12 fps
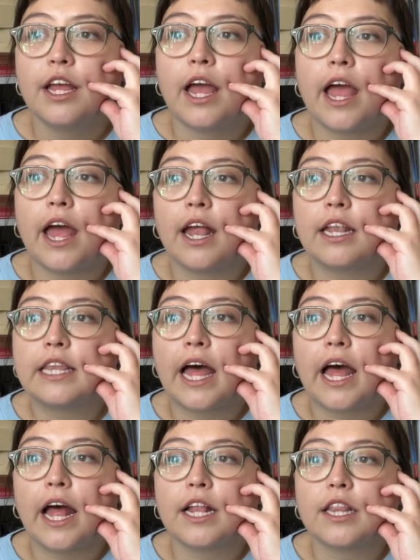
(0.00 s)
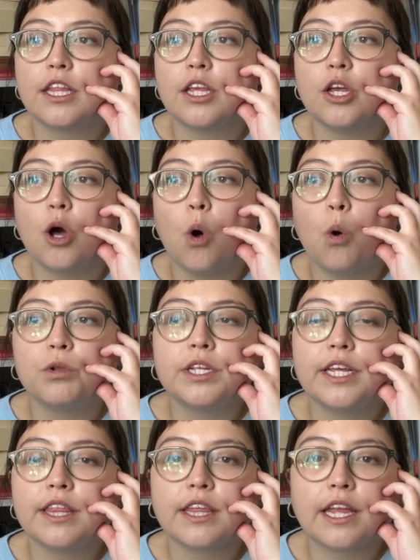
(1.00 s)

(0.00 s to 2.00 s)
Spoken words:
and that the only